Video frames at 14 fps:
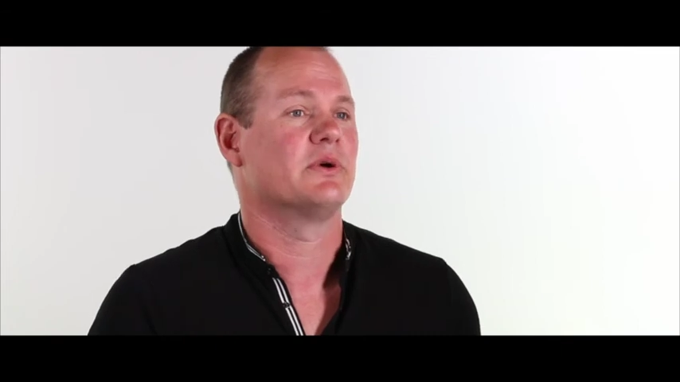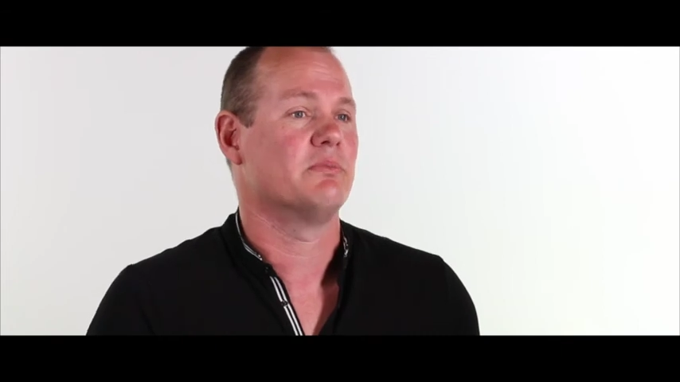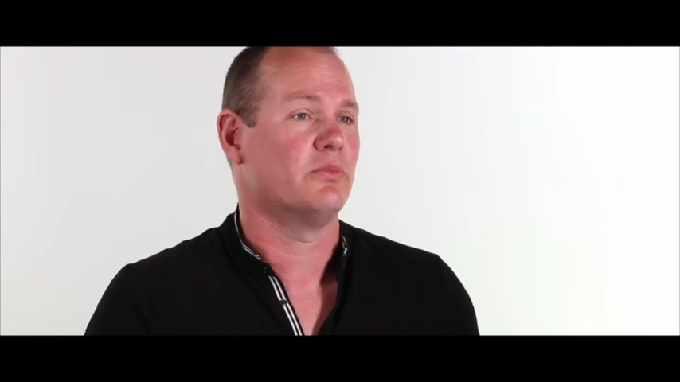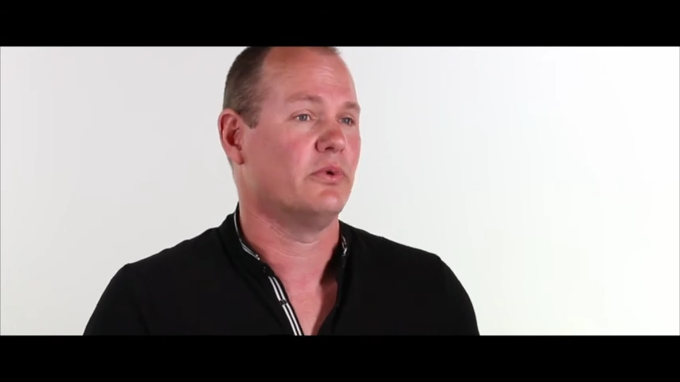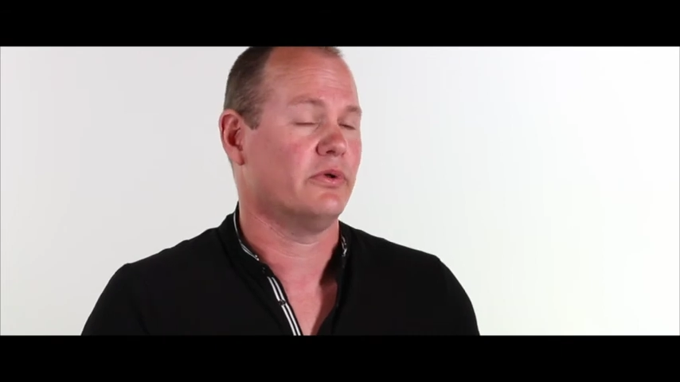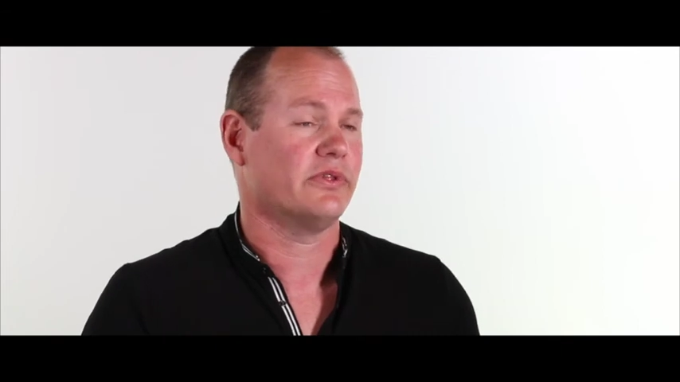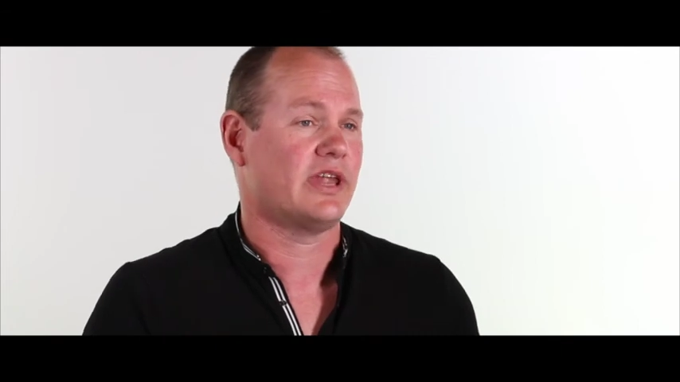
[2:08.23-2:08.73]
we're
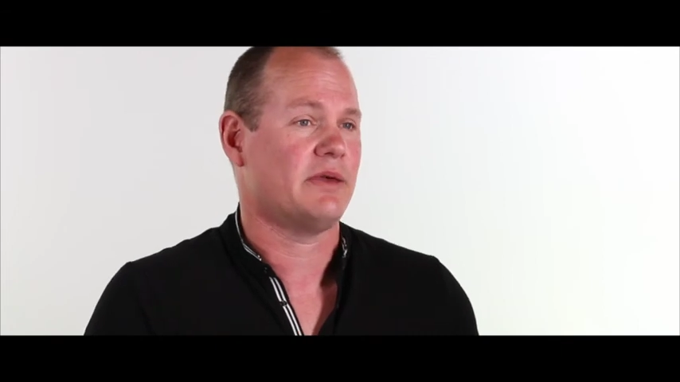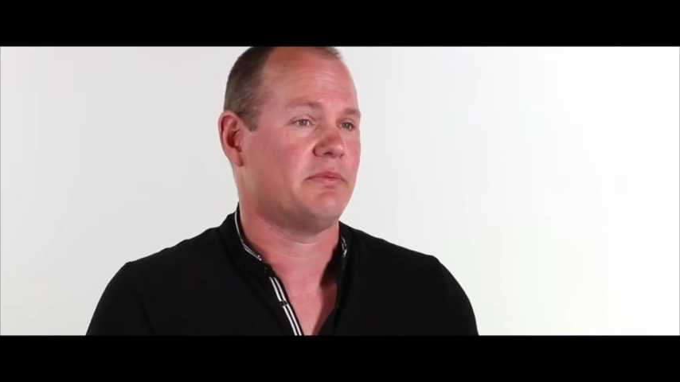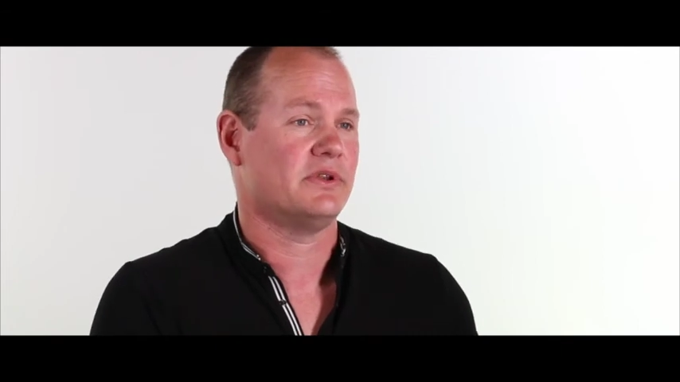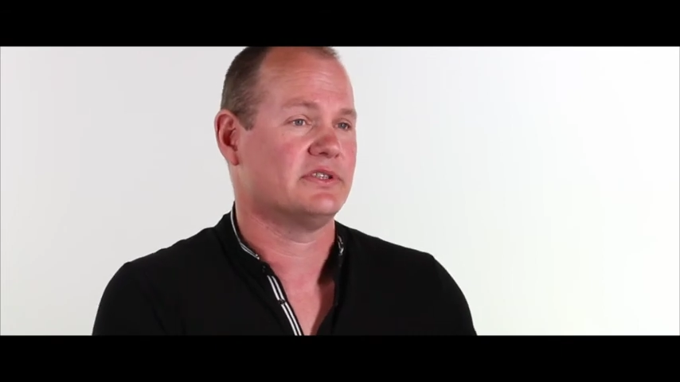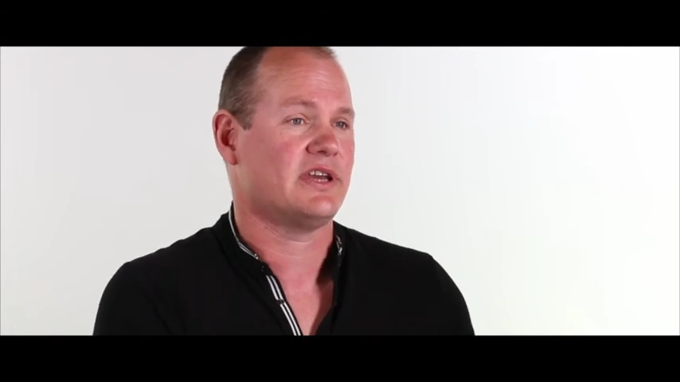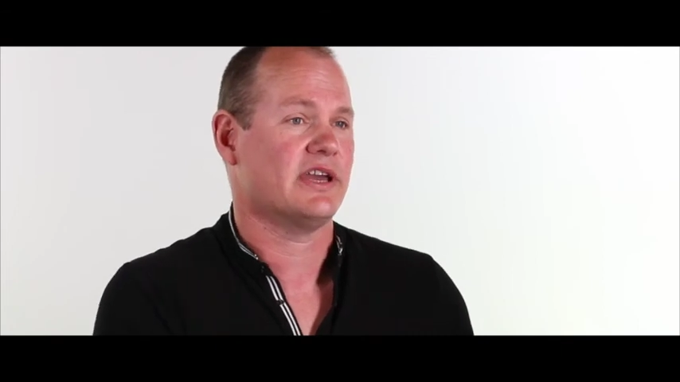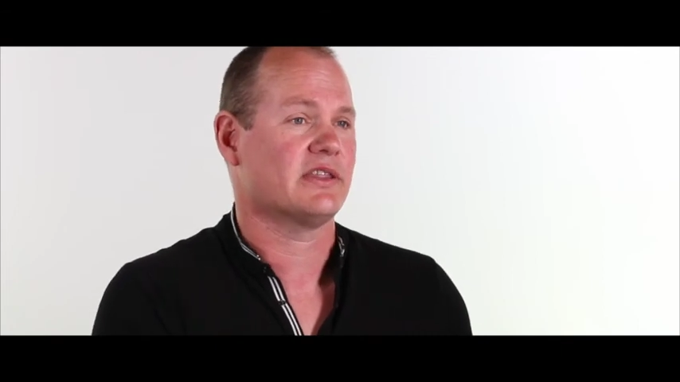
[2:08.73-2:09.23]
more than
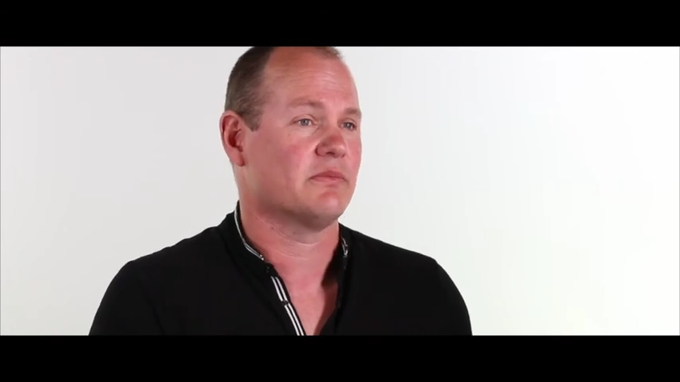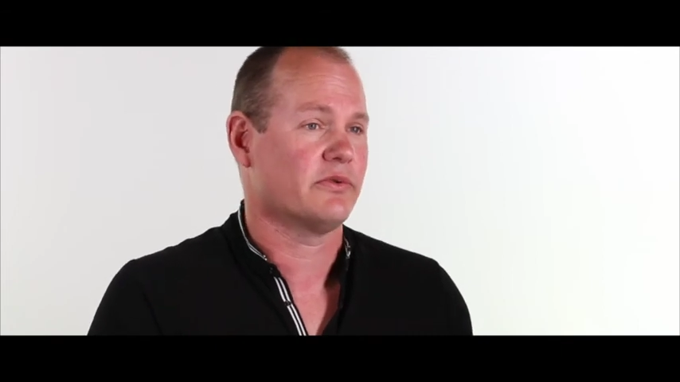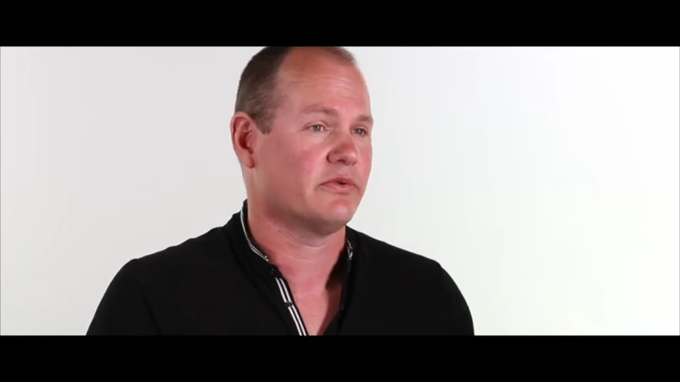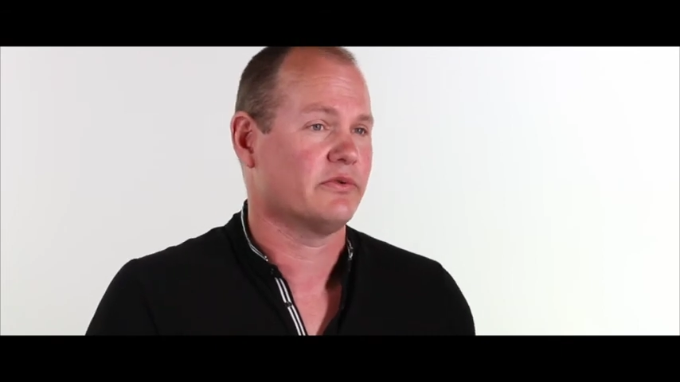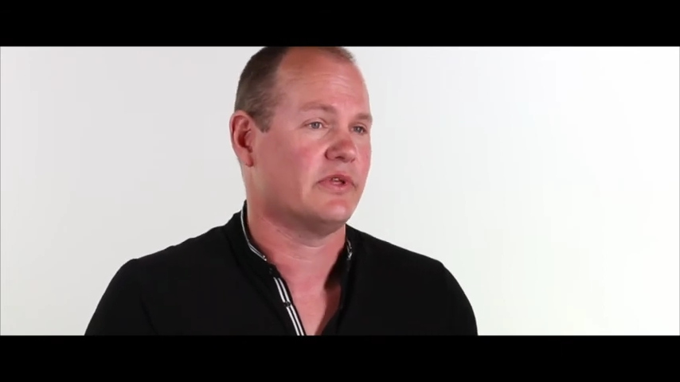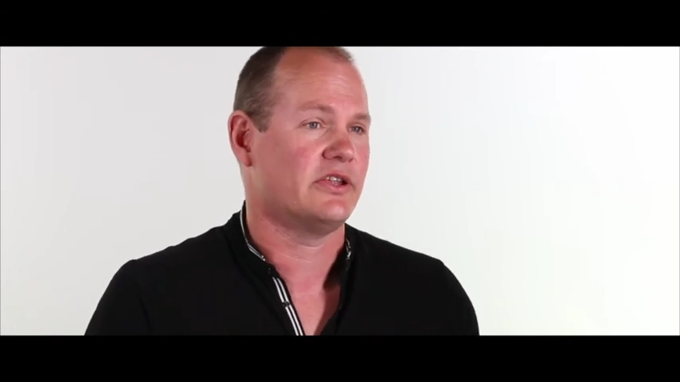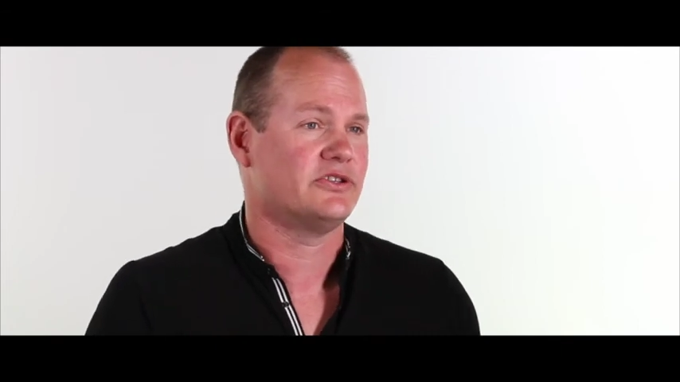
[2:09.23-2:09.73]
happy to take them
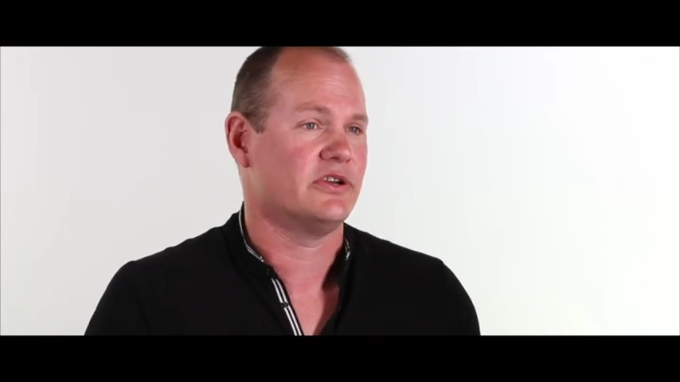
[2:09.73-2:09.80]
through that